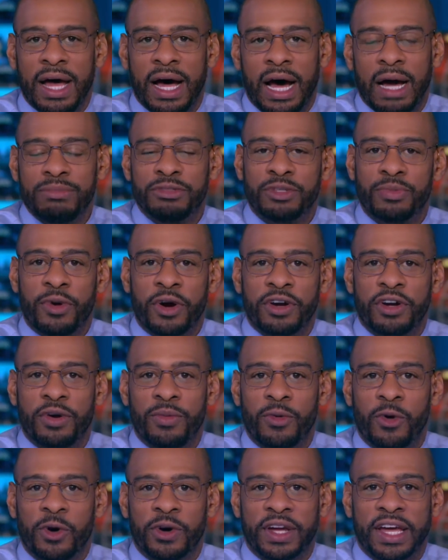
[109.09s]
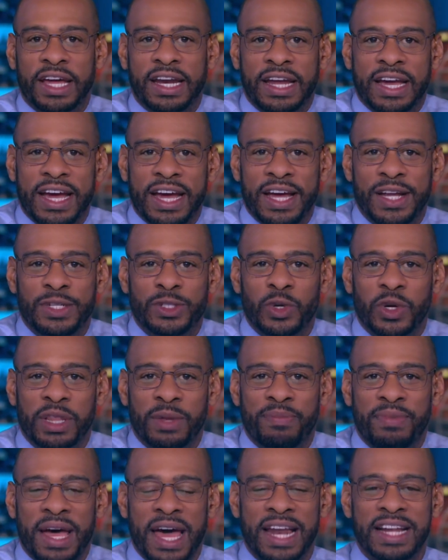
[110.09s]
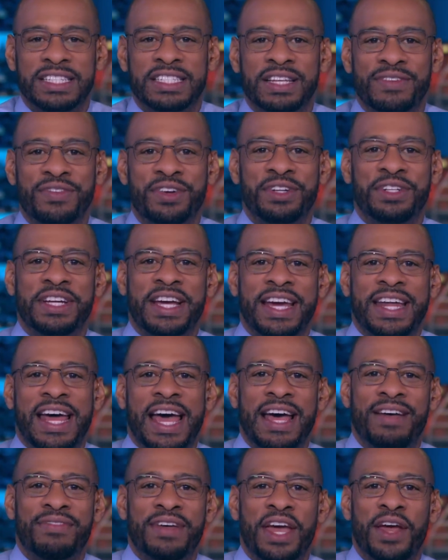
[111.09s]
I'm DeMarco Morgan. Enjoy the balance of your day and have